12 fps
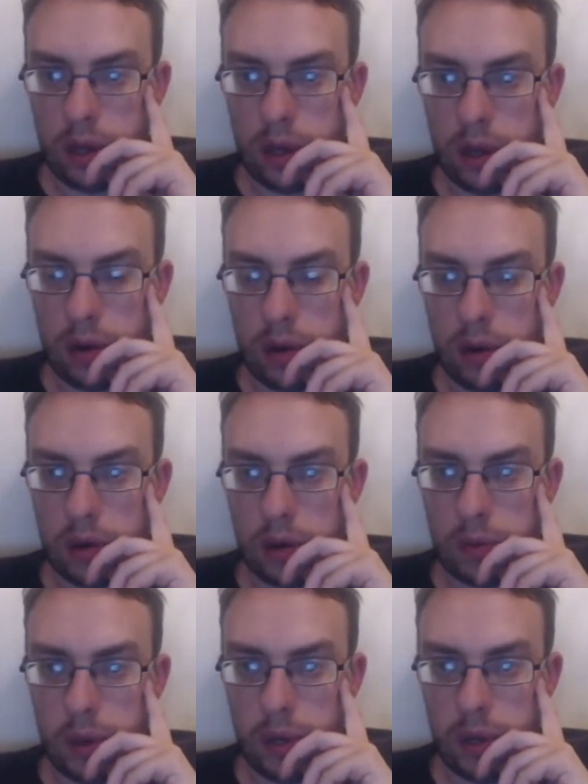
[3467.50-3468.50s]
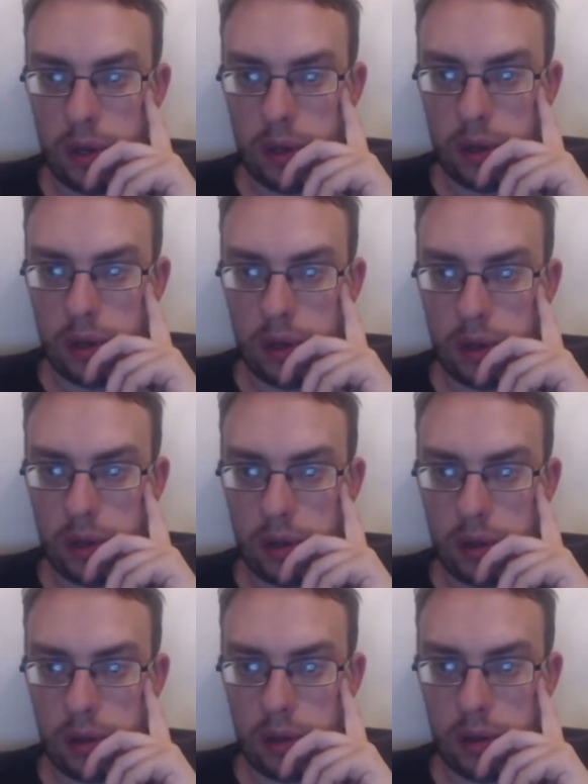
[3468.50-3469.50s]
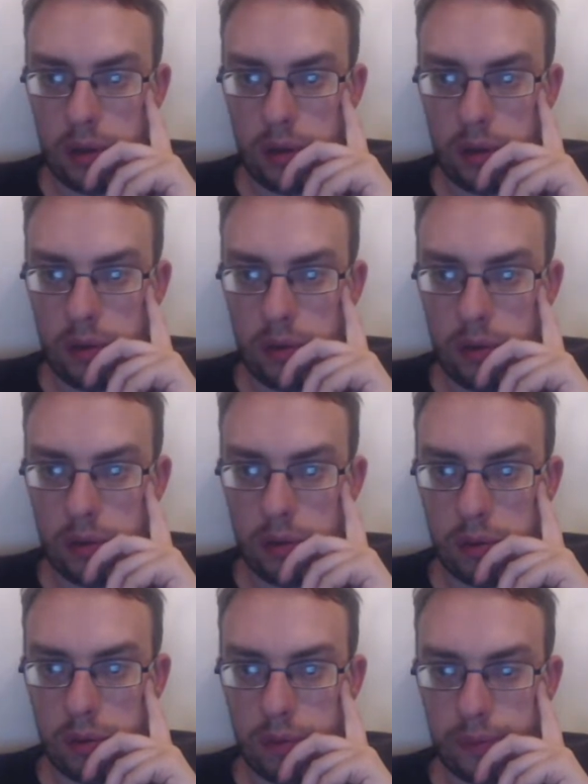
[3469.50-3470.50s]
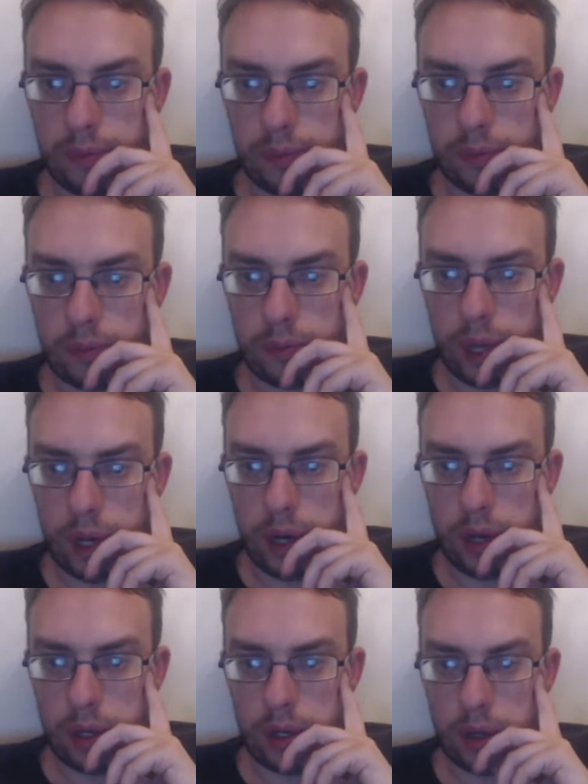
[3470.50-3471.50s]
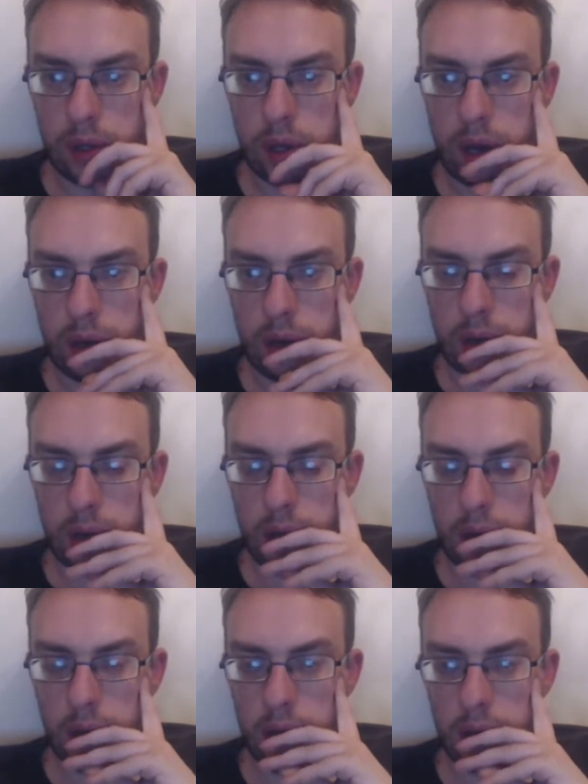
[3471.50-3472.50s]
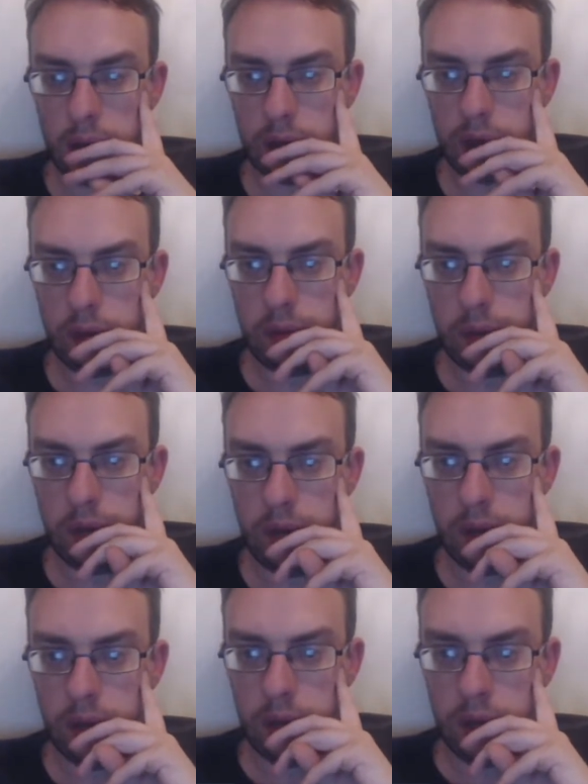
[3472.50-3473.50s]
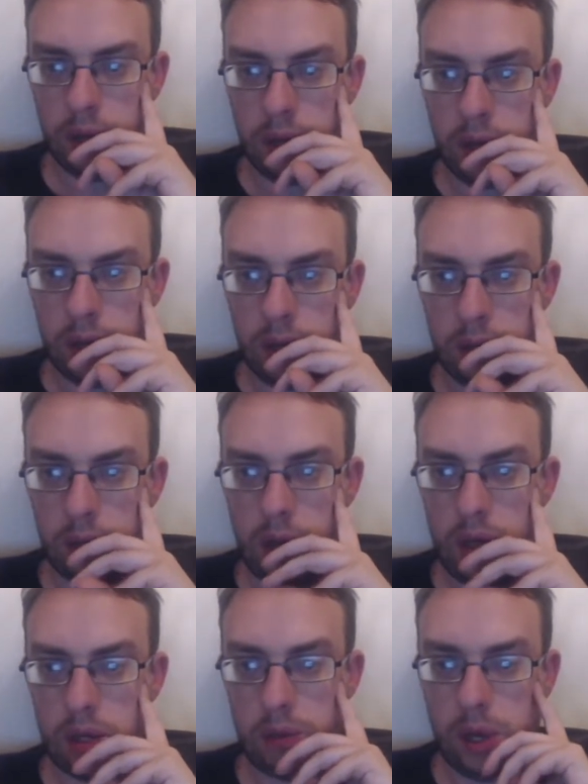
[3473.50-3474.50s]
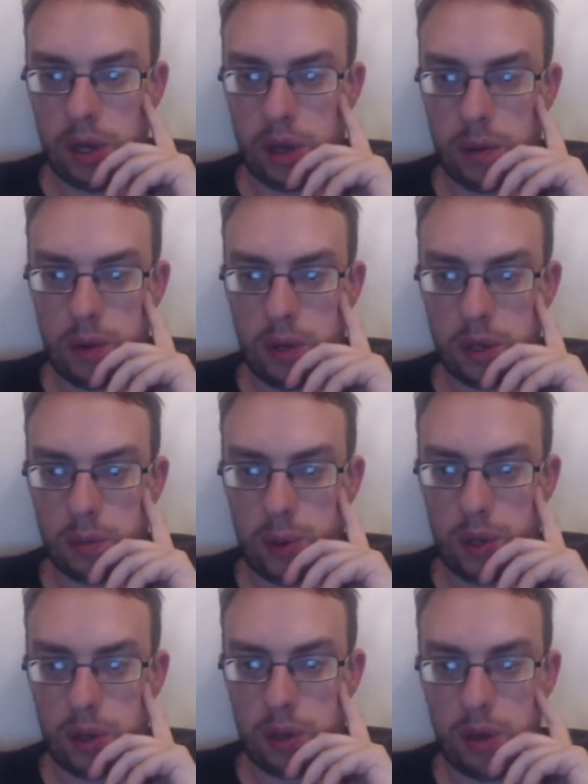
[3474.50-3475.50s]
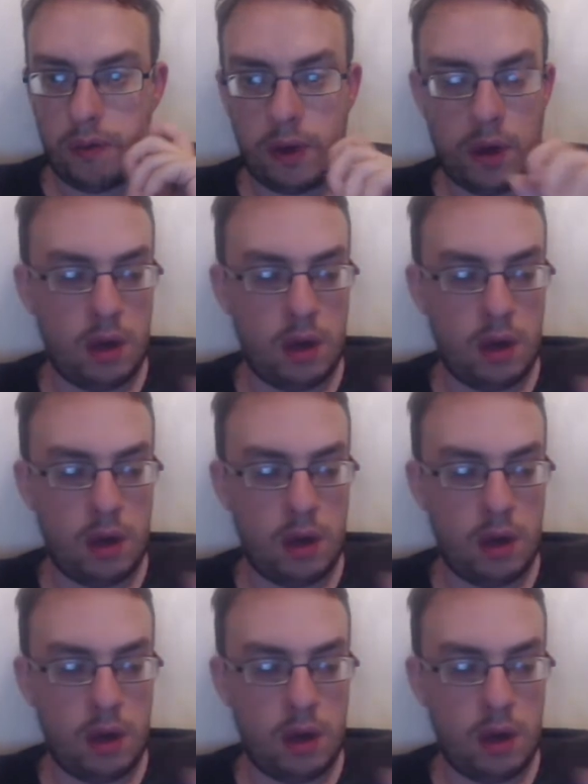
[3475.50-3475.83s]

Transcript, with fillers: How hot it's been to do. Ah, oh, the suntan, uh, the sunburn. CS have been coming expensive.